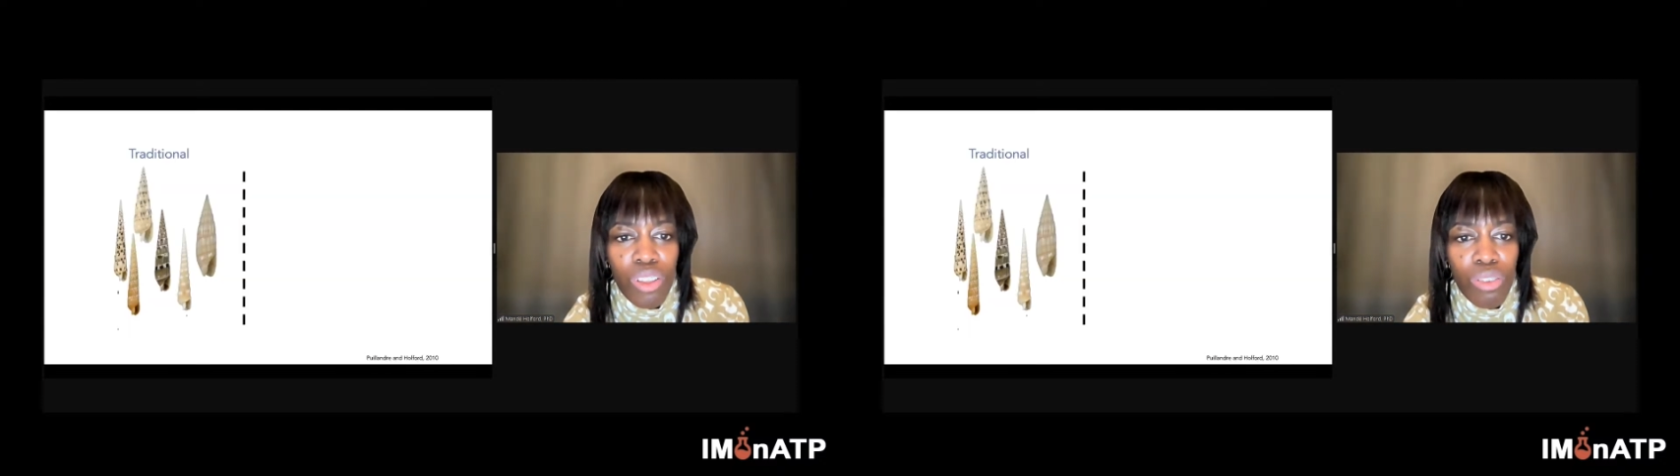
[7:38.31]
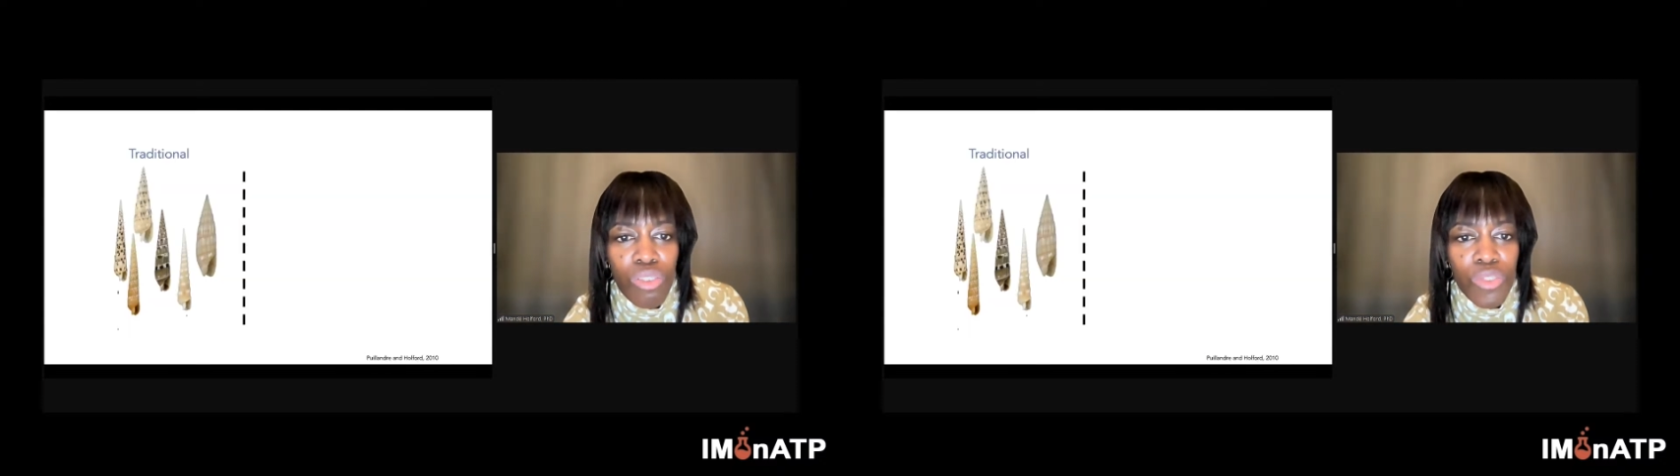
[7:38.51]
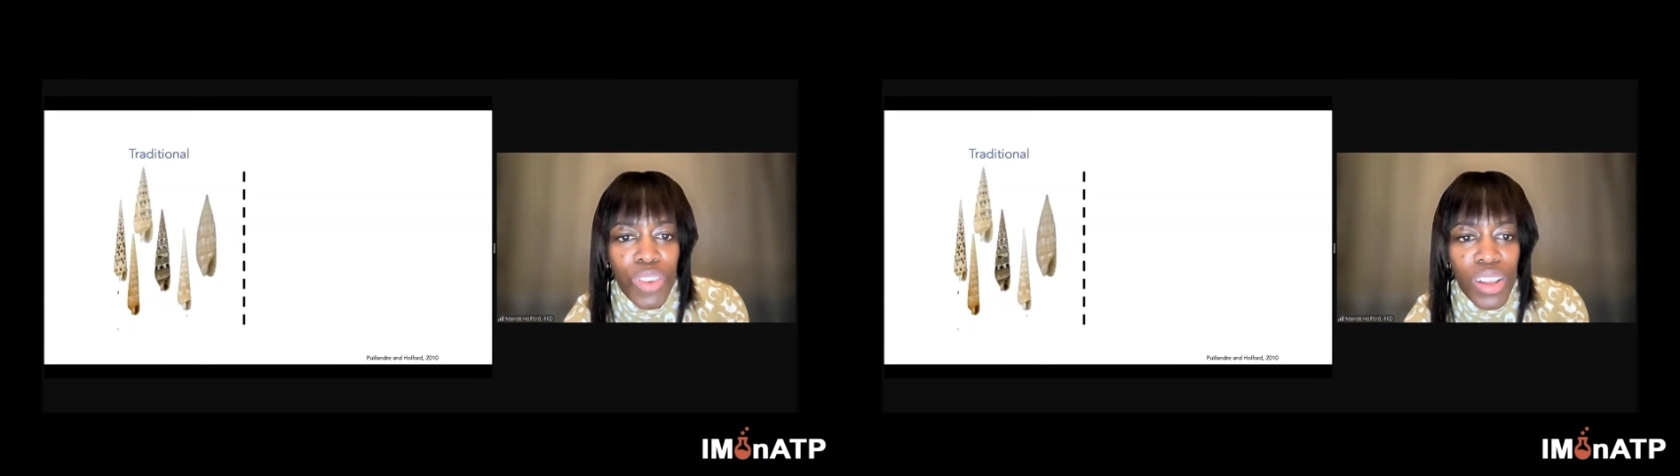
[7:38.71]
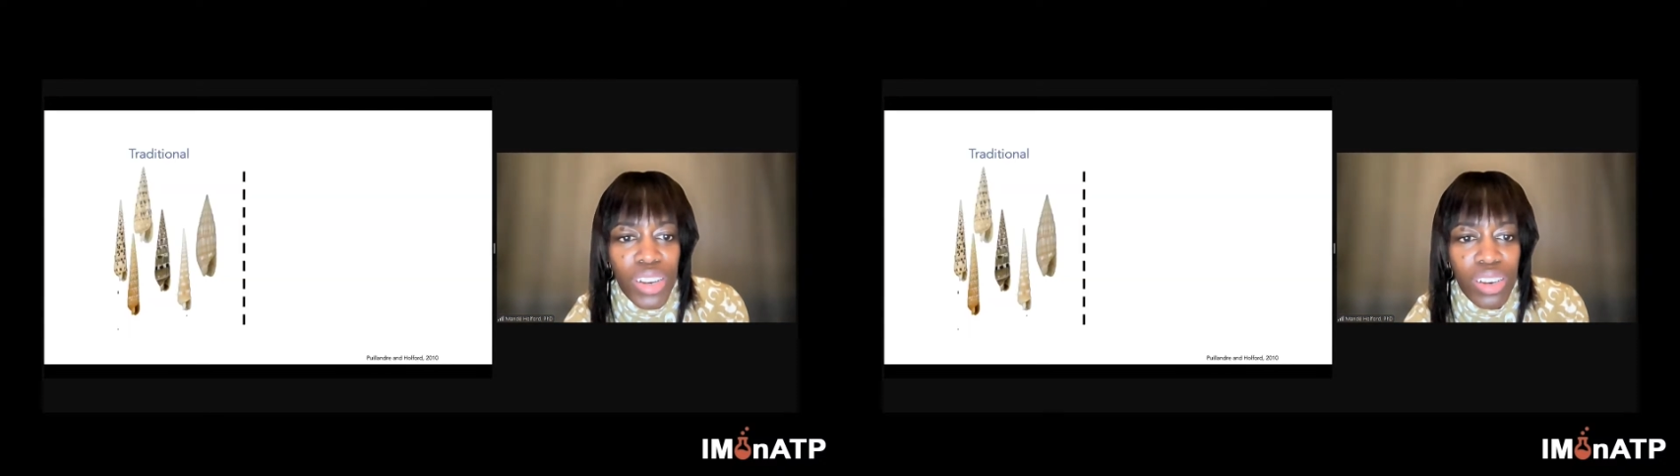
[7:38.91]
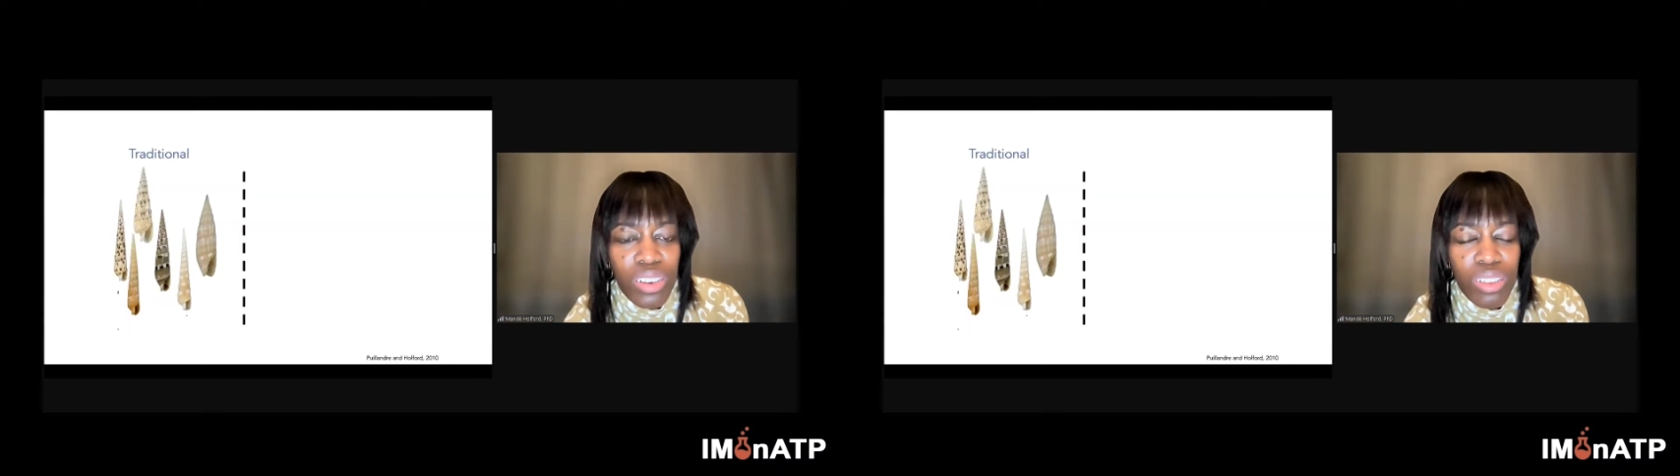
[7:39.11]
that you used to
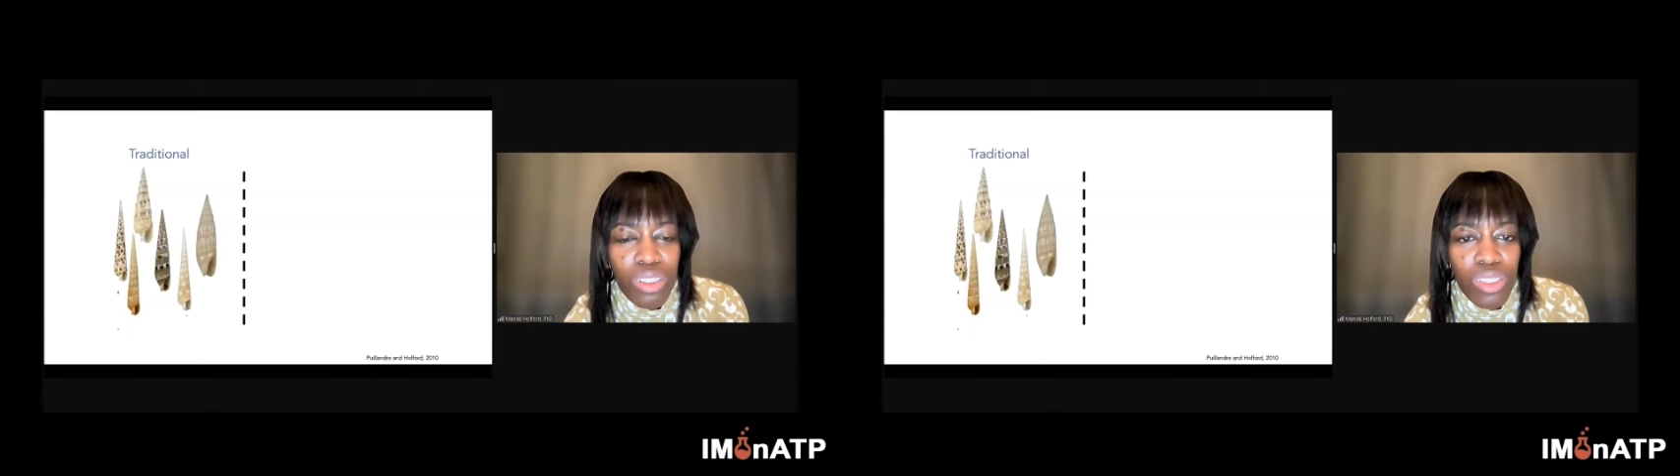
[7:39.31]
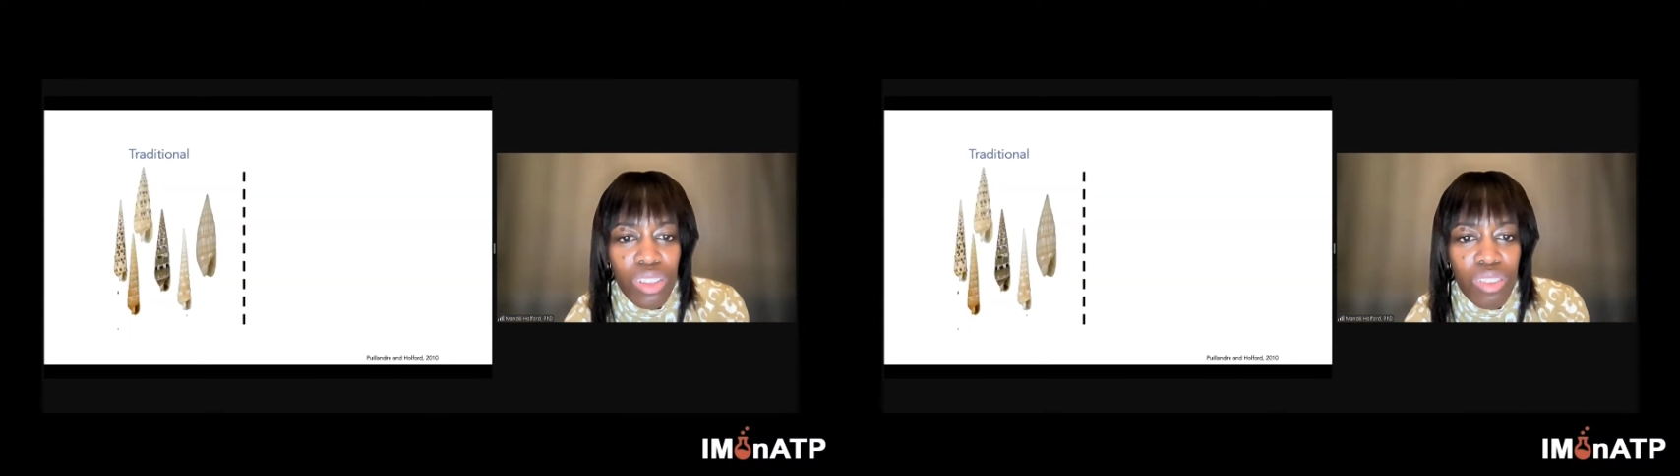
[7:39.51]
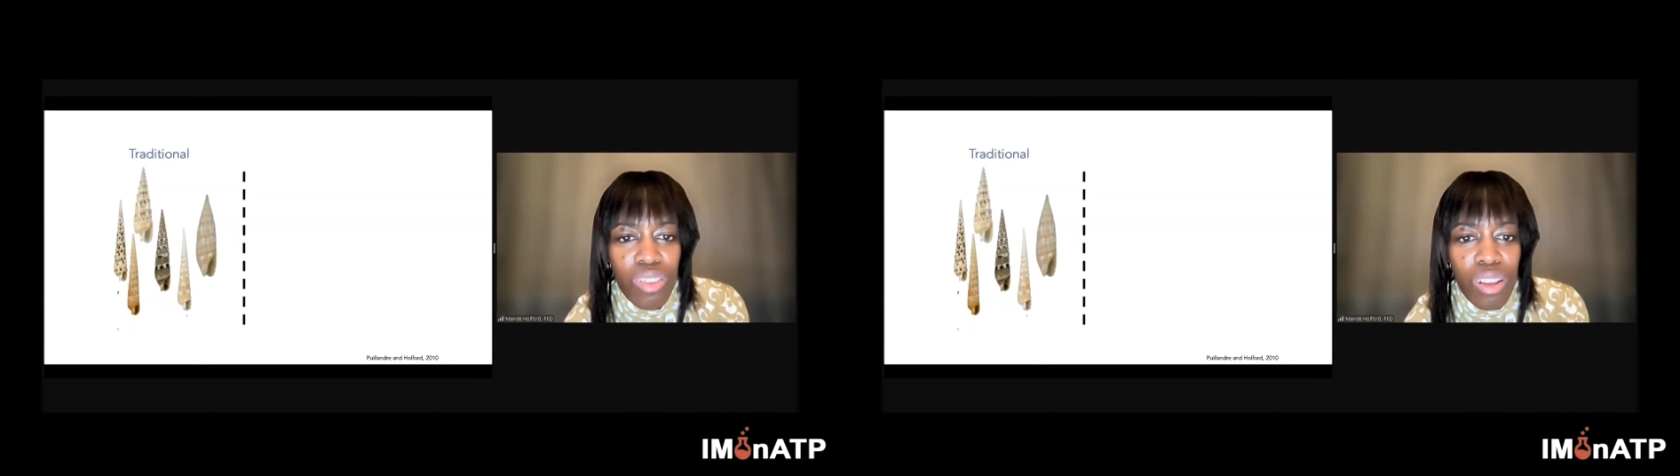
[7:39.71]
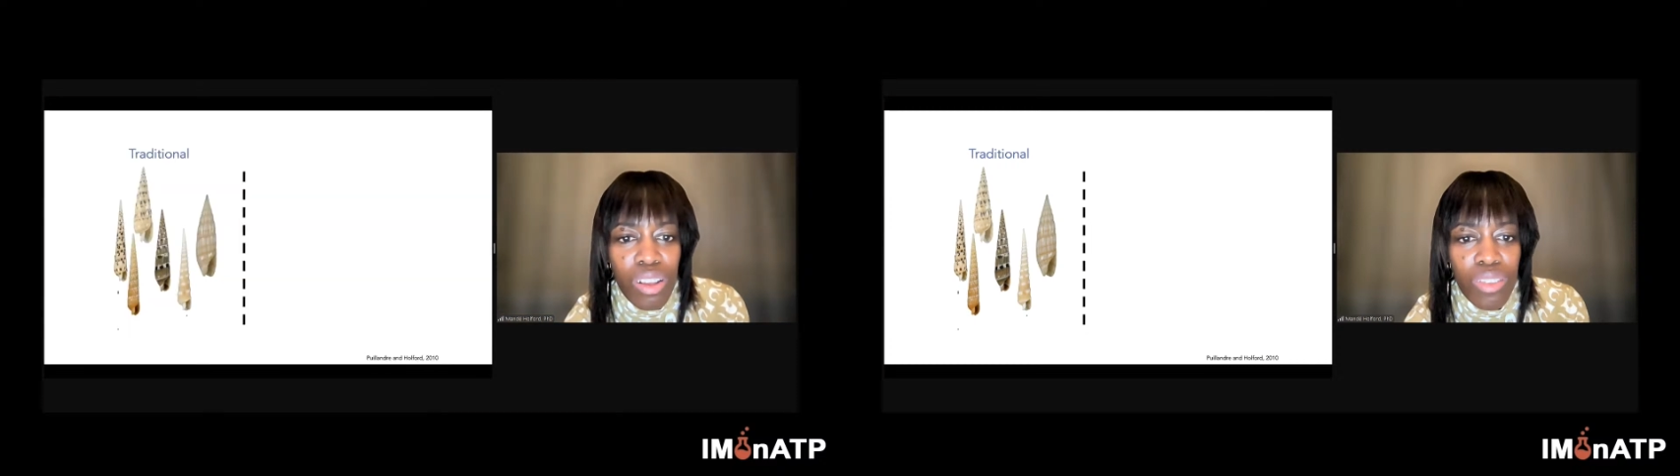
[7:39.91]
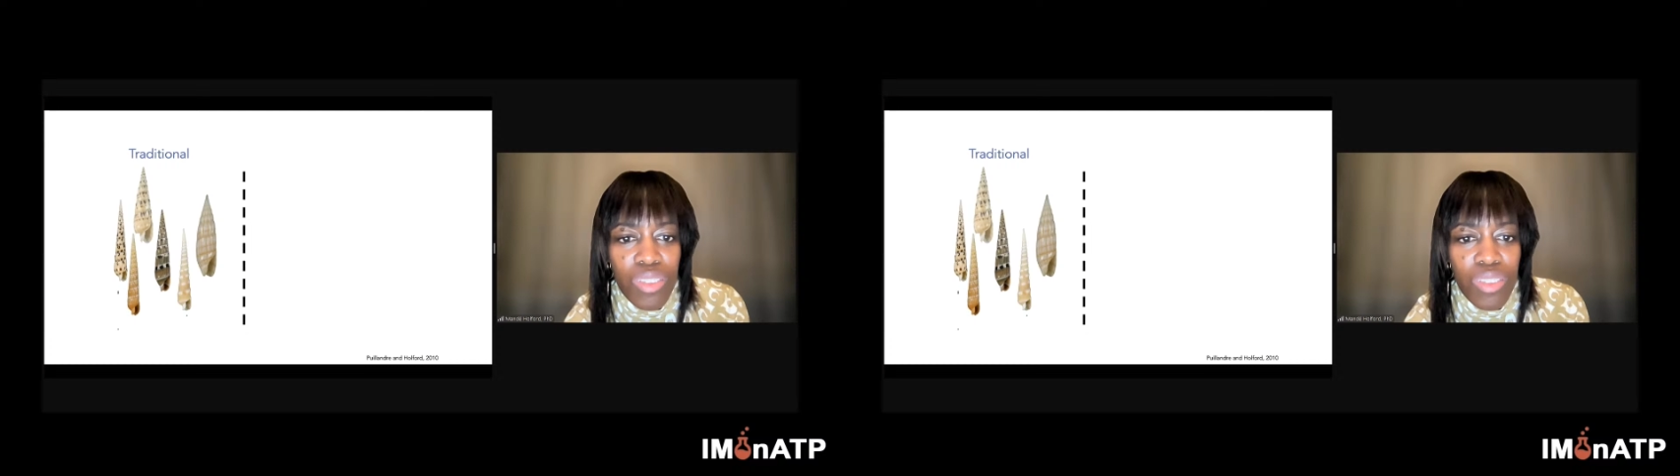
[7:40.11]
find these